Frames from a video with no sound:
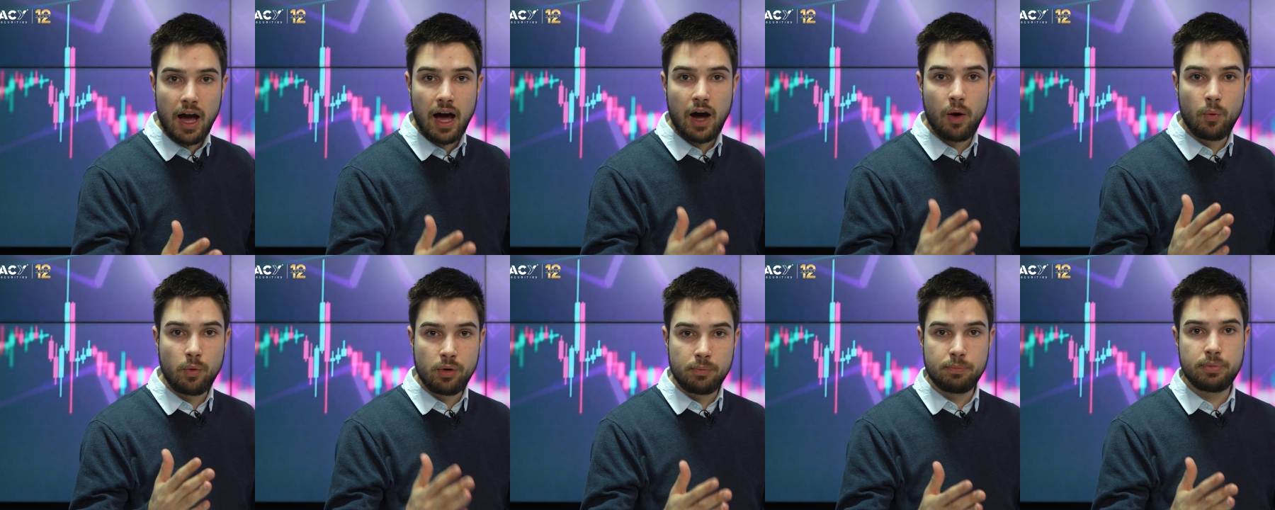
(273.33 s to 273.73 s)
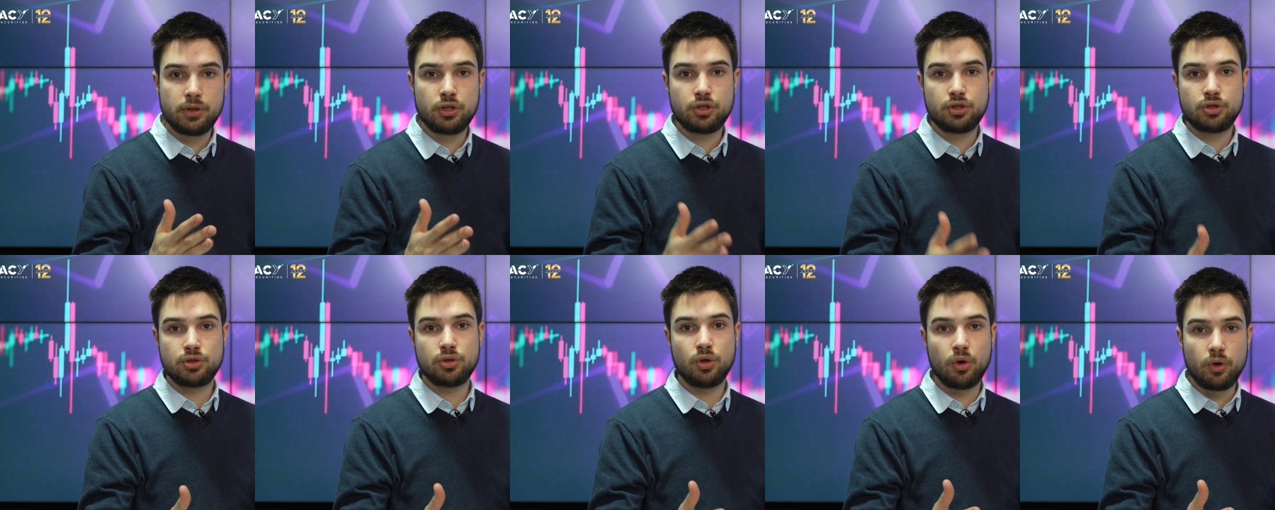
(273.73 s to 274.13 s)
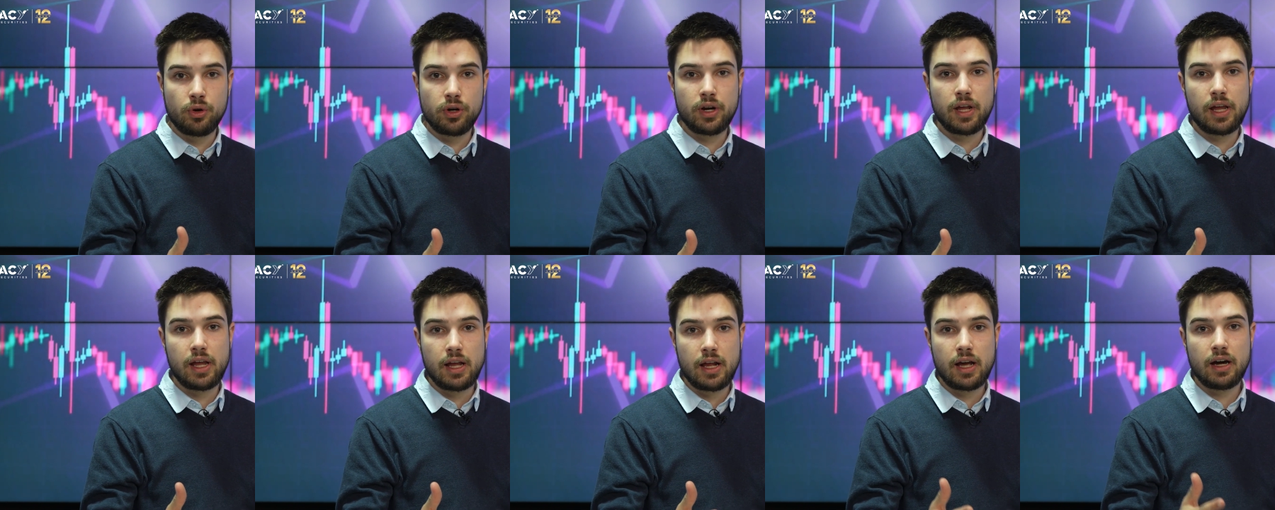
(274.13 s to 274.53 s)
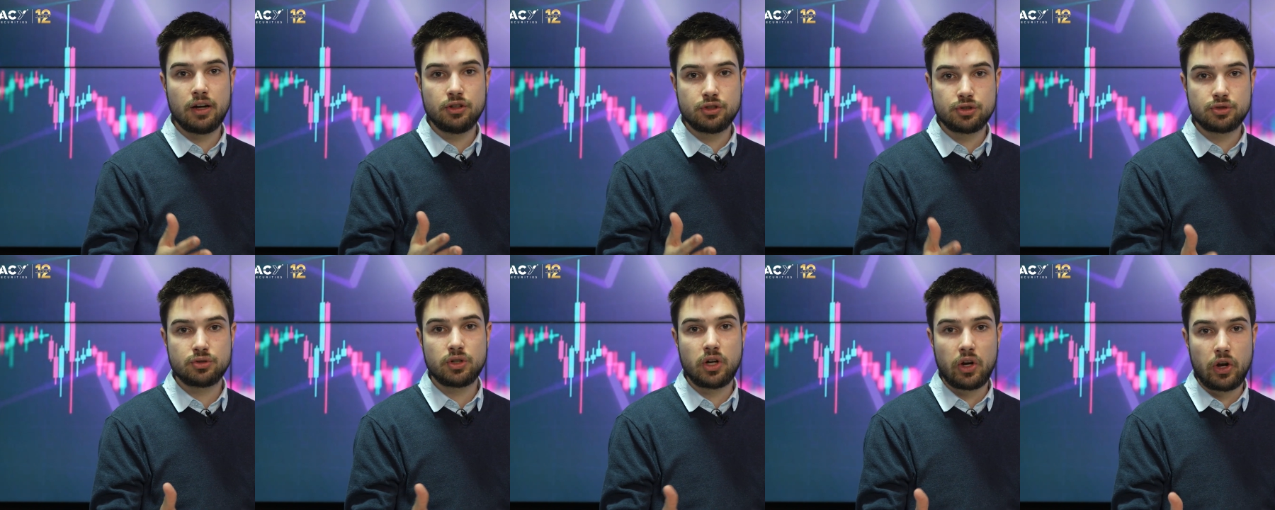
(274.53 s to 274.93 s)
I will be shorting
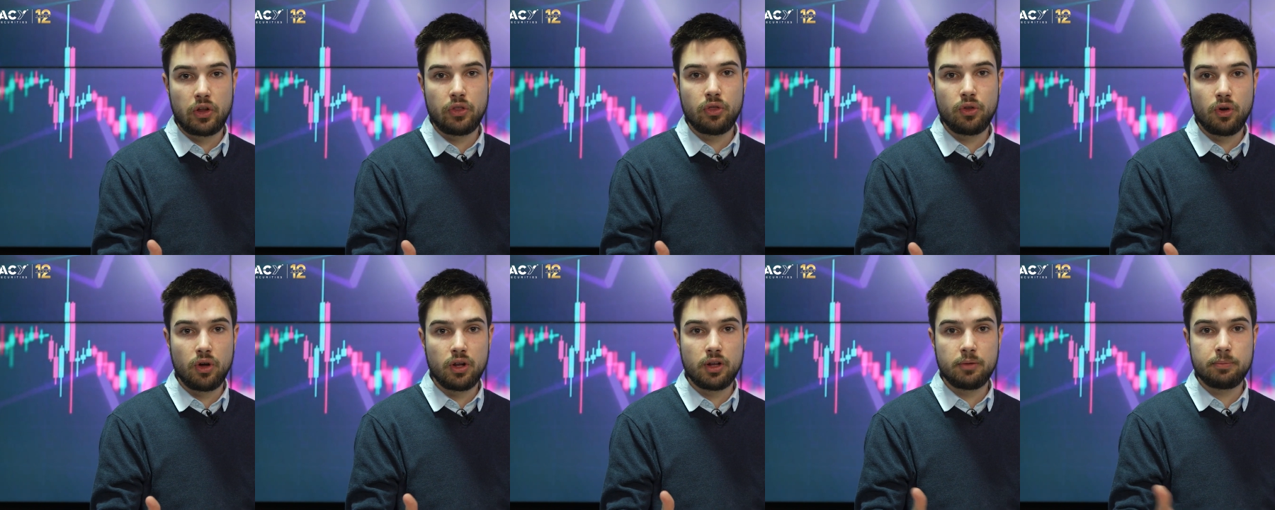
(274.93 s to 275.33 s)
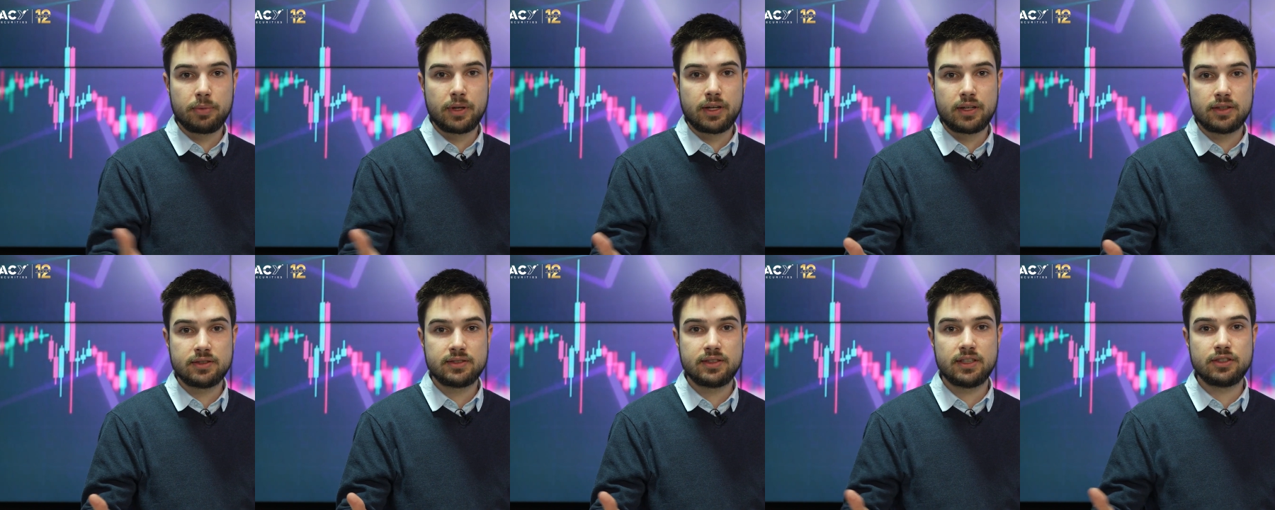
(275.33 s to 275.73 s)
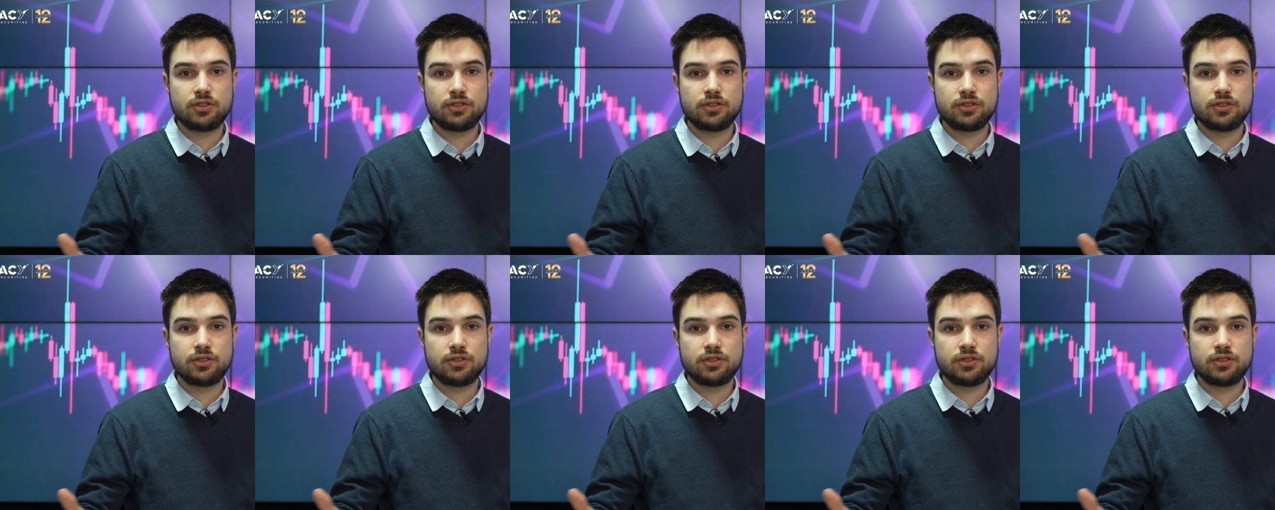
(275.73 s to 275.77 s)
Australian dollar because